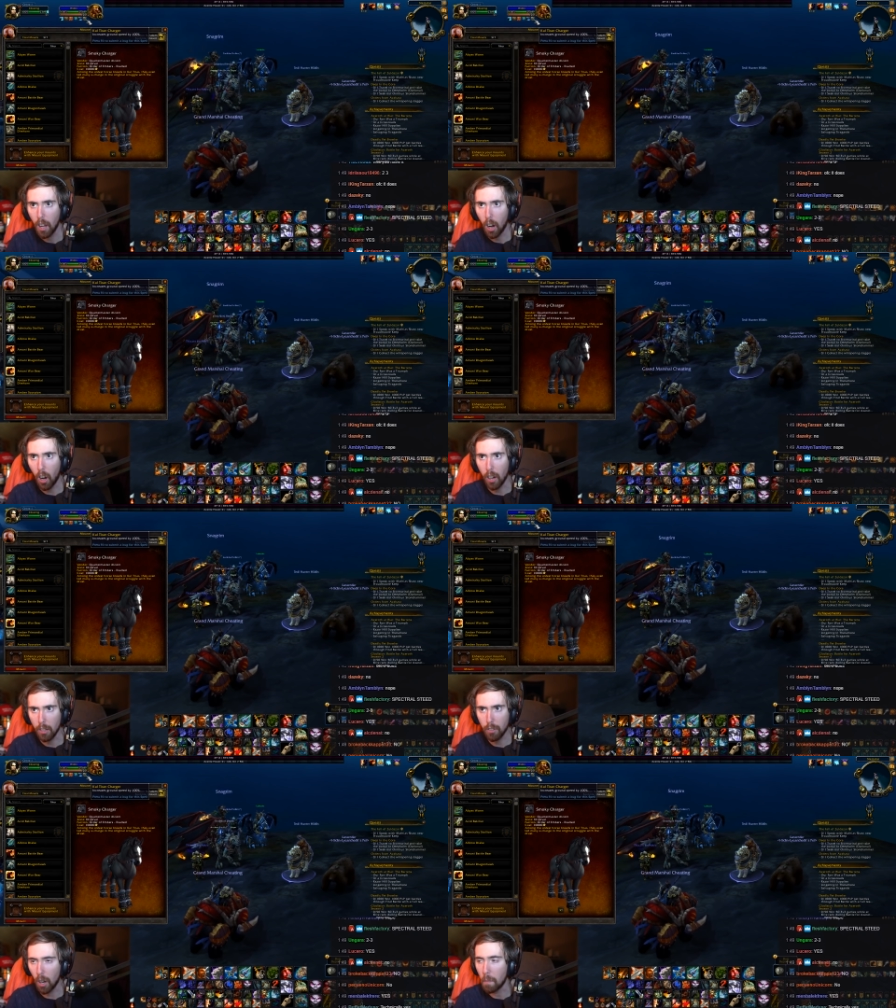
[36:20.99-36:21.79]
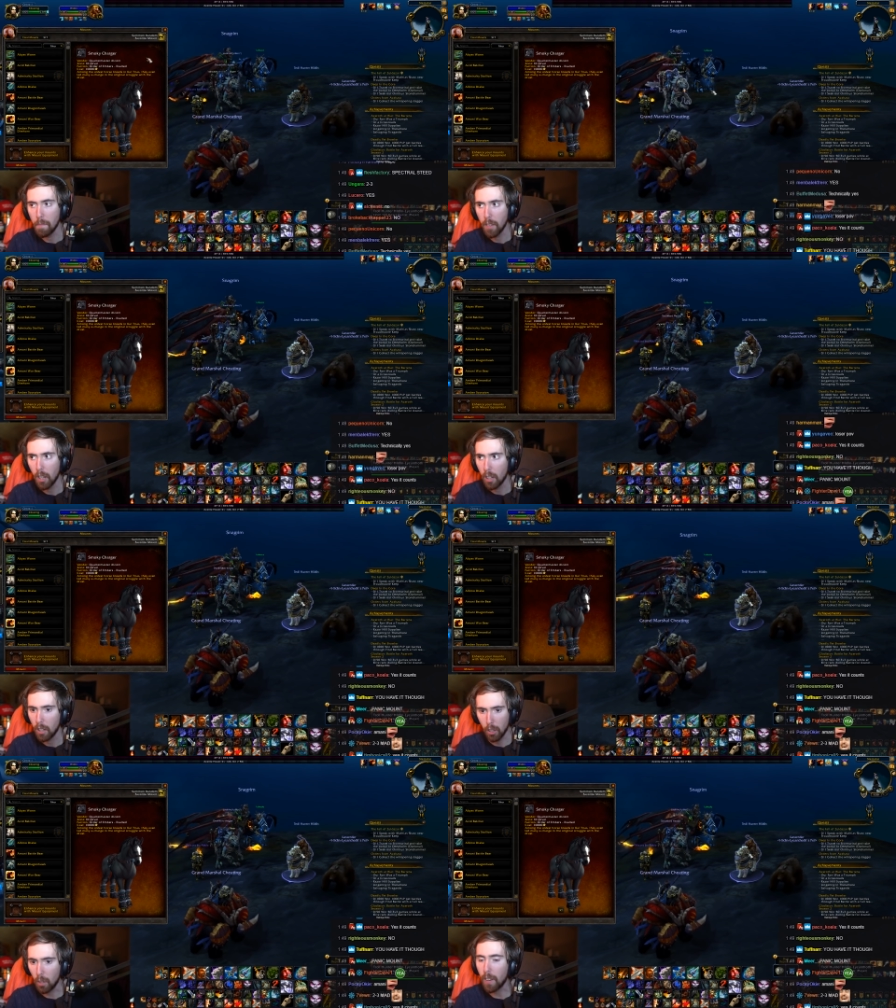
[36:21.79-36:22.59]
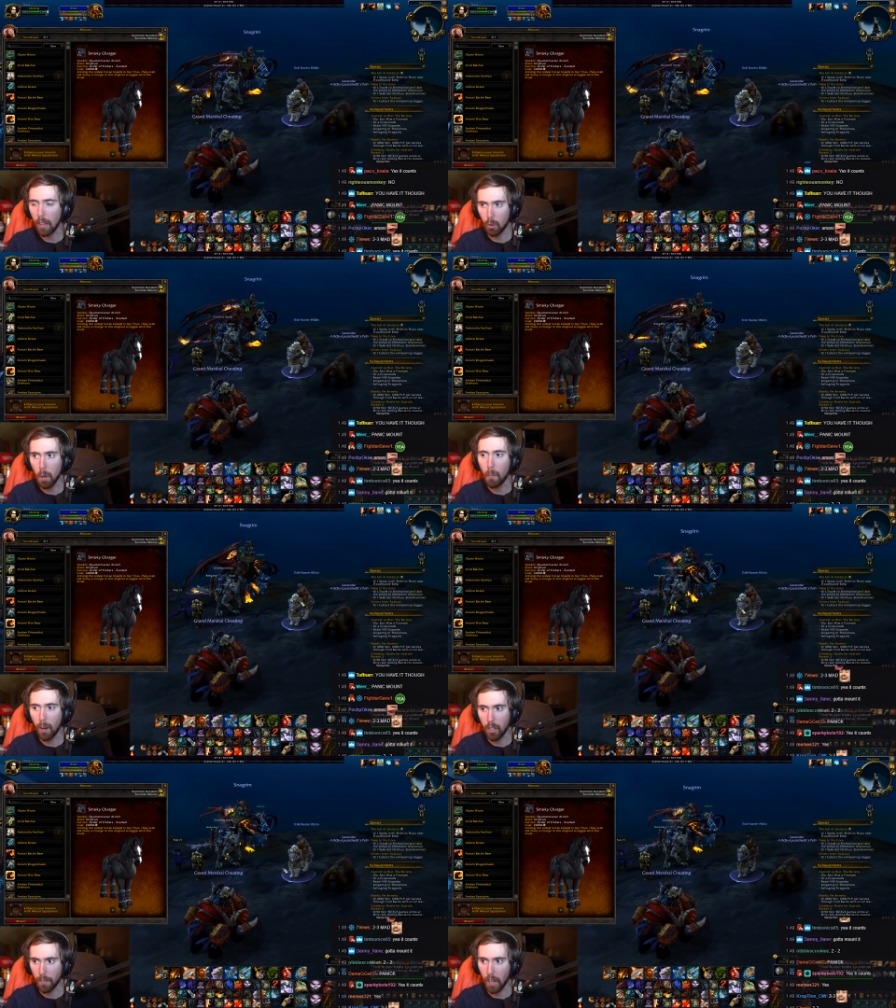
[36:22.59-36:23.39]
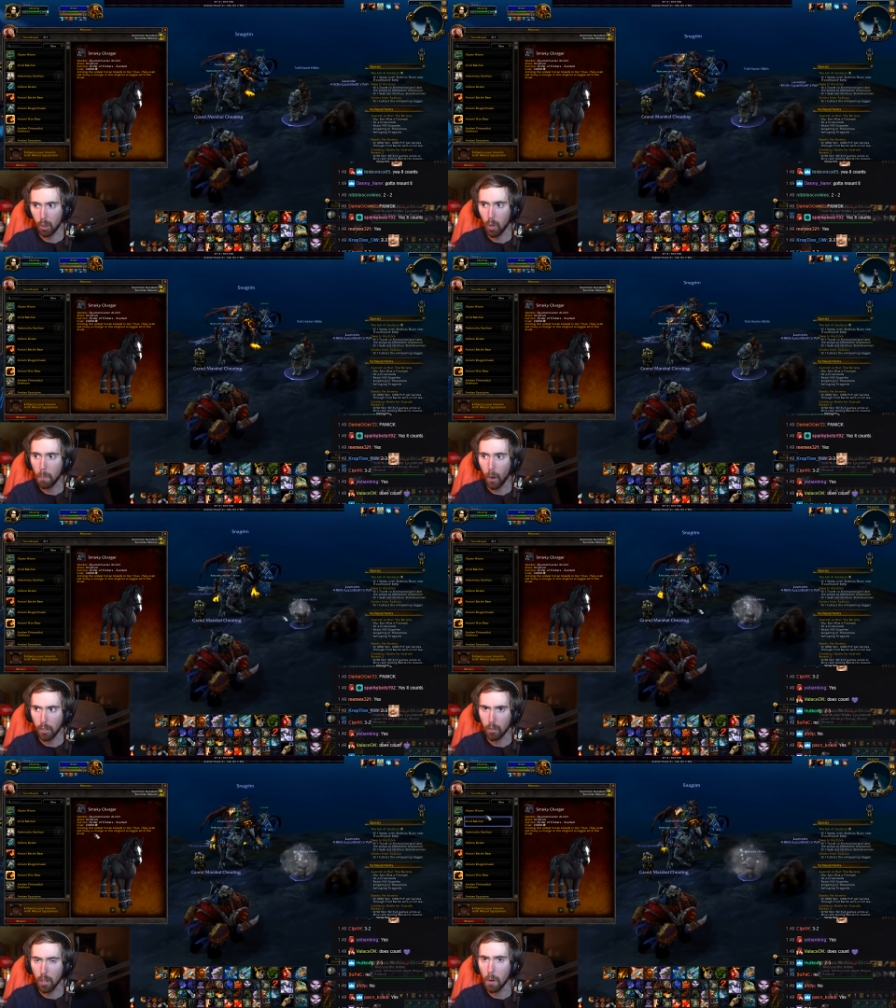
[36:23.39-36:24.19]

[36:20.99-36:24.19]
All right, let's go. You've got three points. I've got three points too.